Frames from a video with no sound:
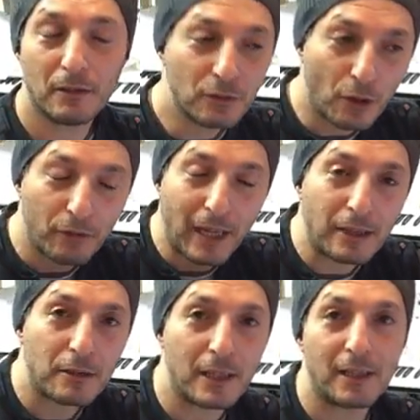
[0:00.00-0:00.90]
So
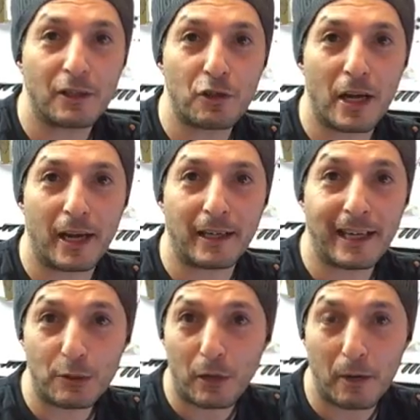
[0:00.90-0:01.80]
that's in the chain.
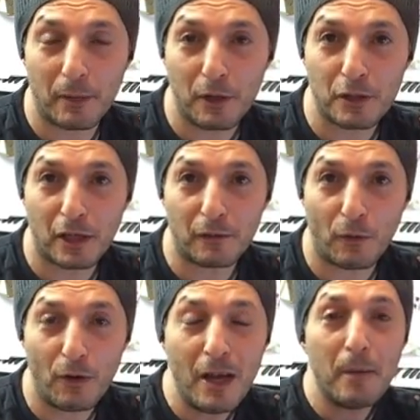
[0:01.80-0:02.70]
That's what I'll be using it
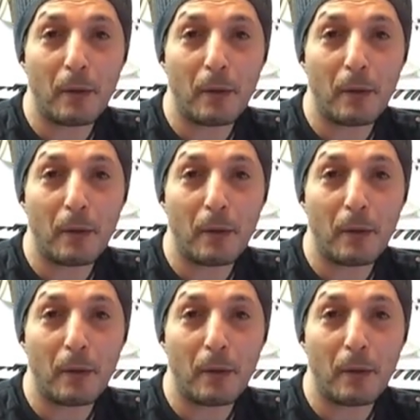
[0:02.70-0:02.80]
for.